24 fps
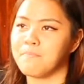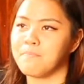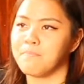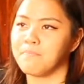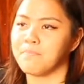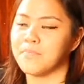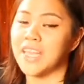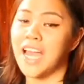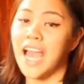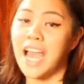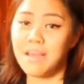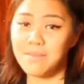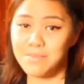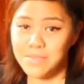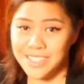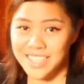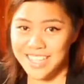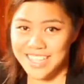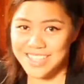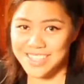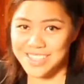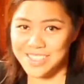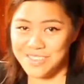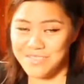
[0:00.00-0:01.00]
the
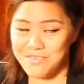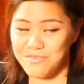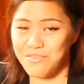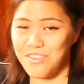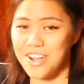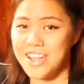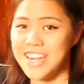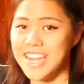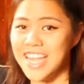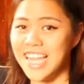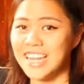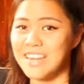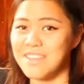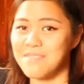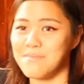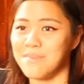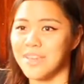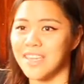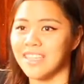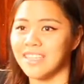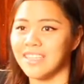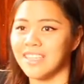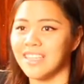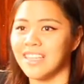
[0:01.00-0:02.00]
absence of one element